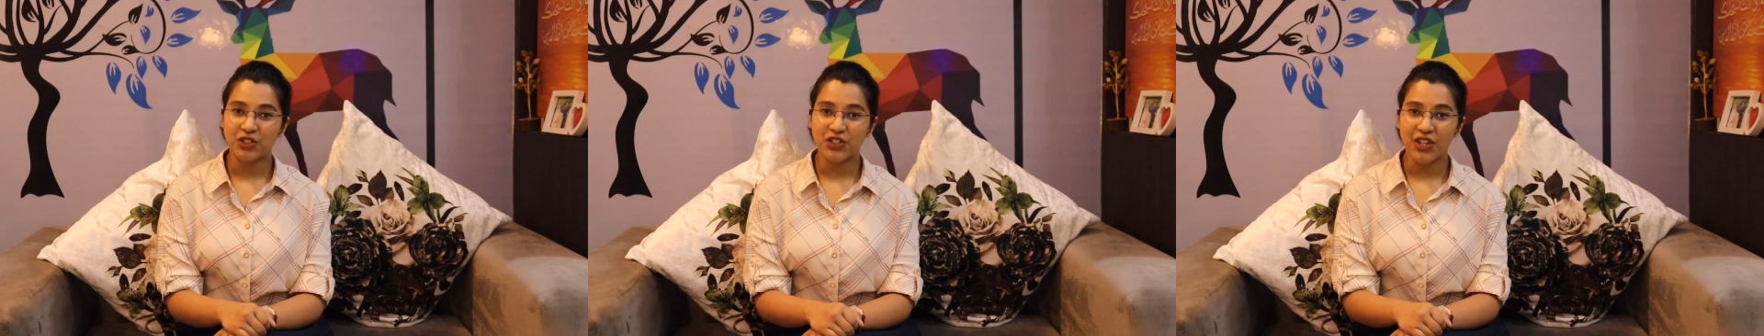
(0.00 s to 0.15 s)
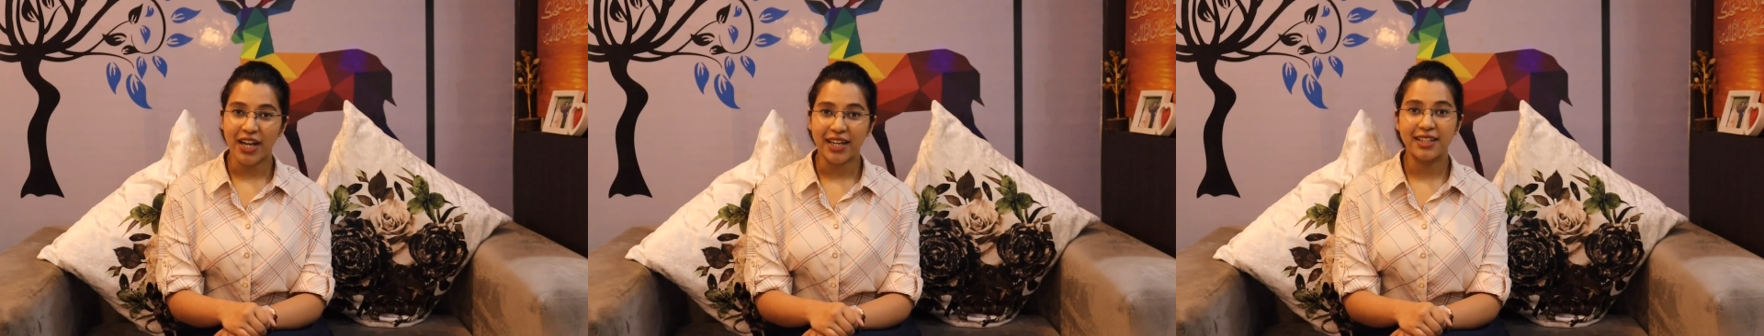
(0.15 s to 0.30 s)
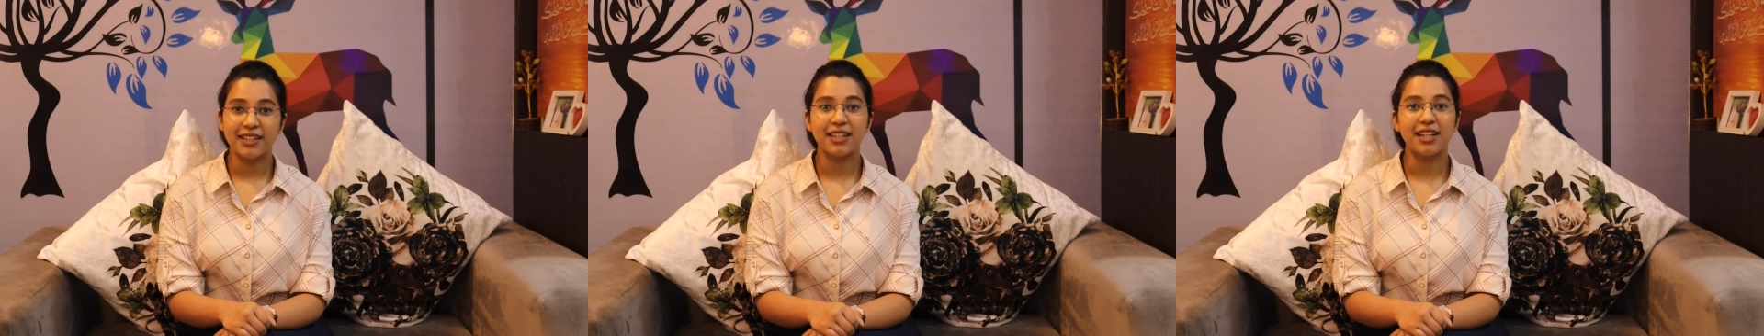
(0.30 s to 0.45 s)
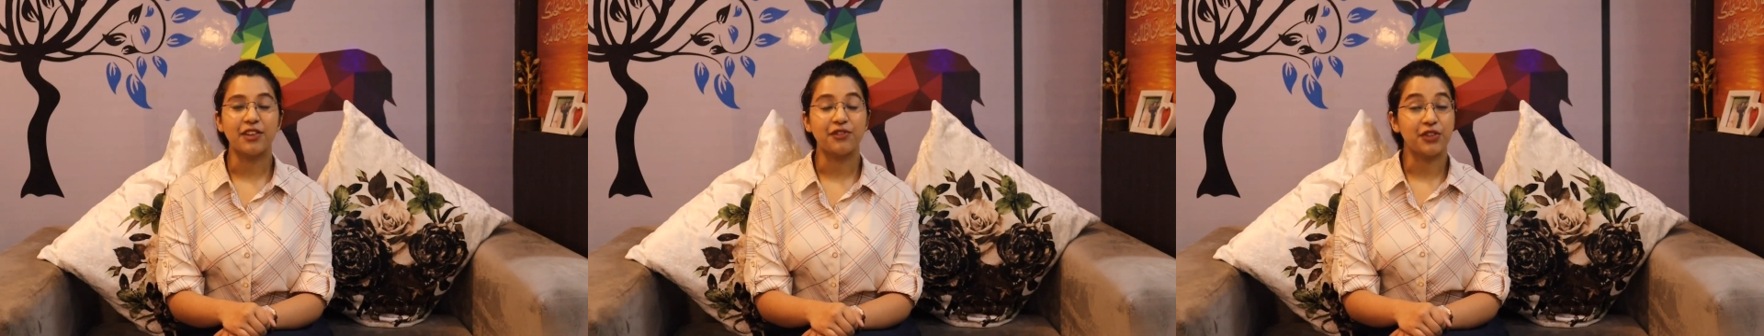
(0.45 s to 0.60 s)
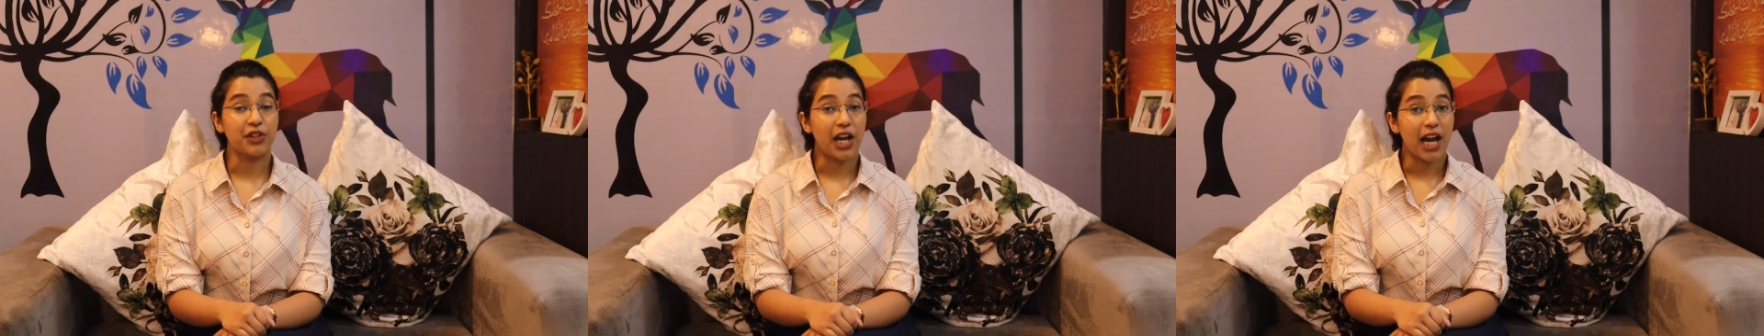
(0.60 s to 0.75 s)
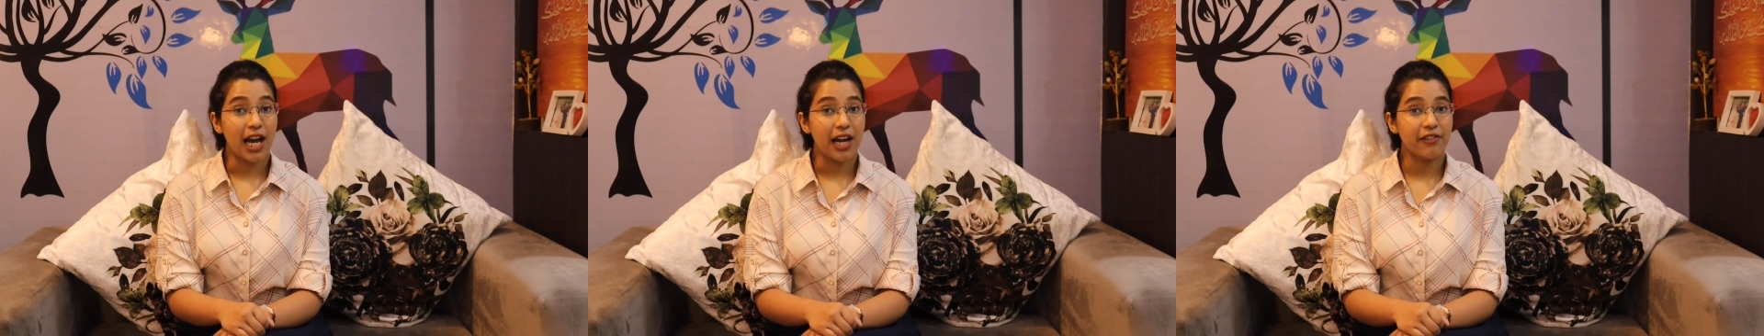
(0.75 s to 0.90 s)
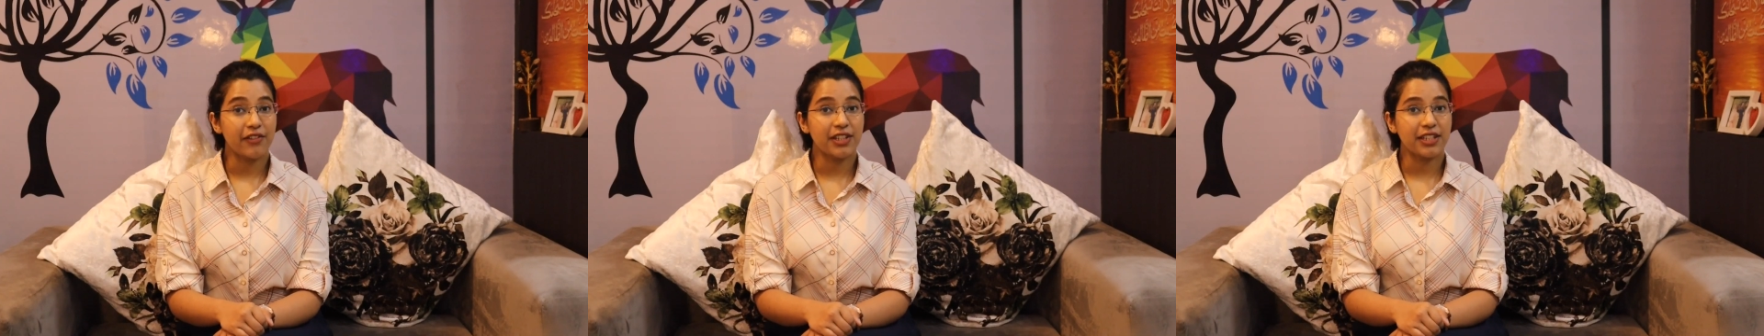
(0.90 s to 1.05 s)
channel if you
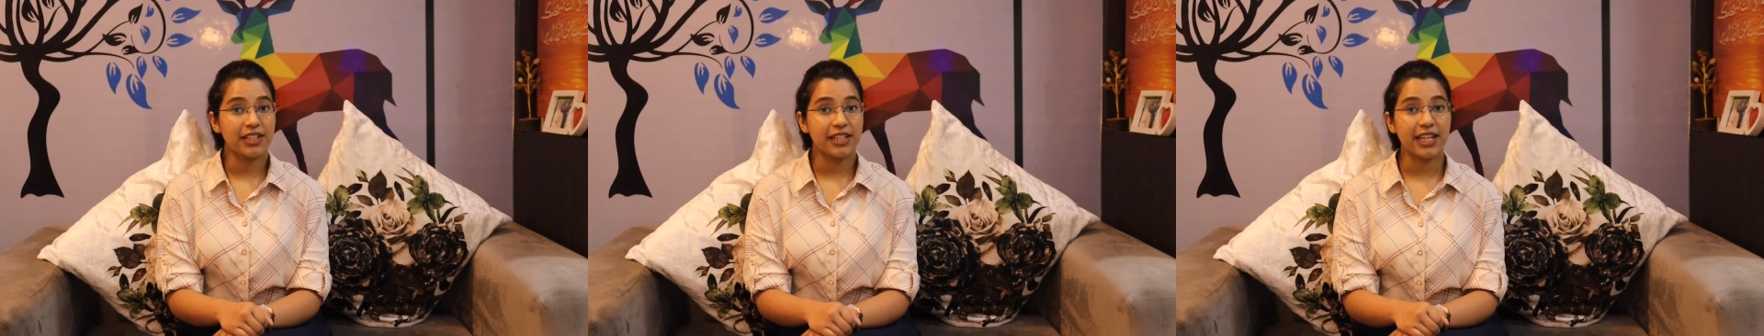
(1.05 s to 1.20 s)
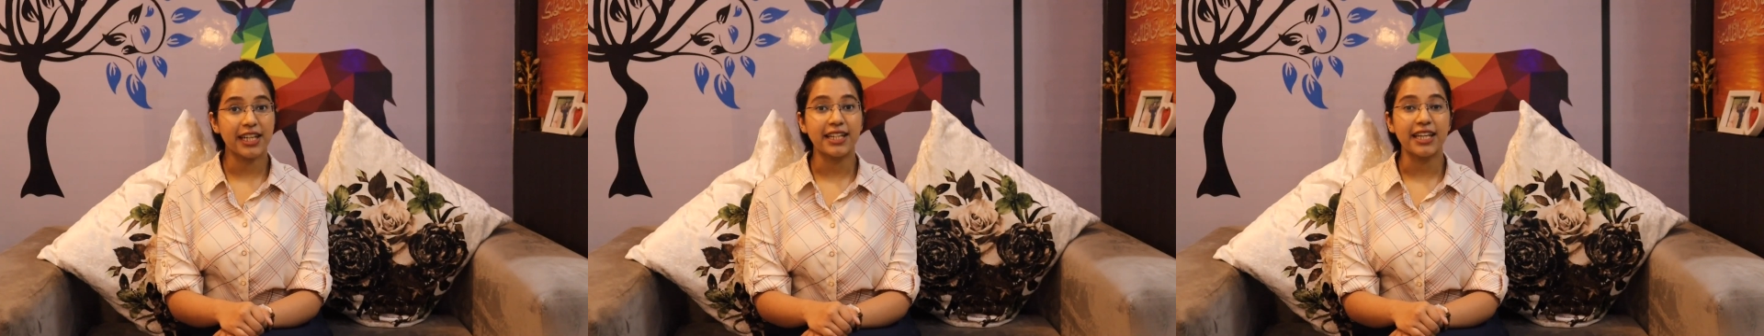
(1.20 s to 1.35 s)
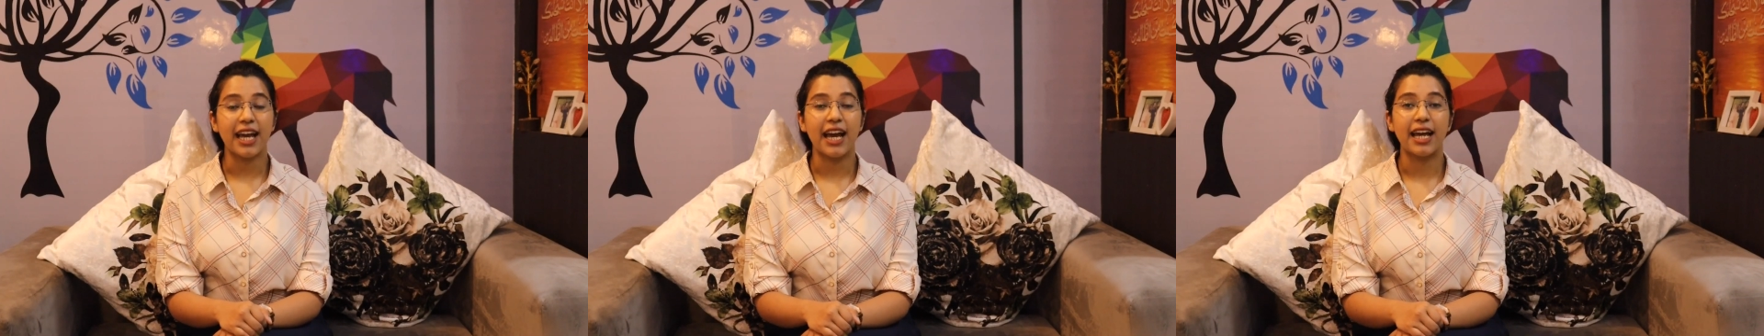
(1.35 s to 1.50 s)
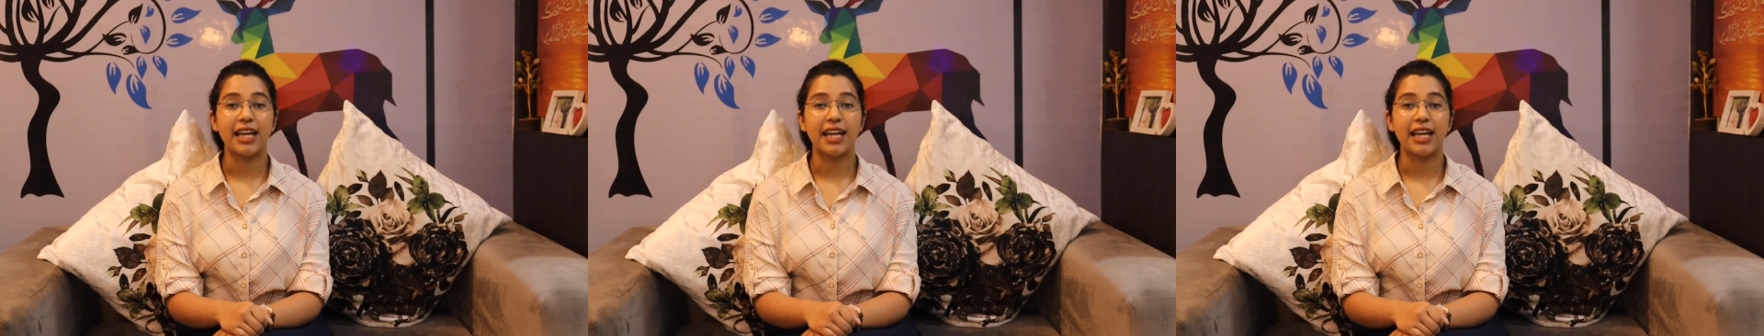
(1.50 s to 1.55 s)
haven't yet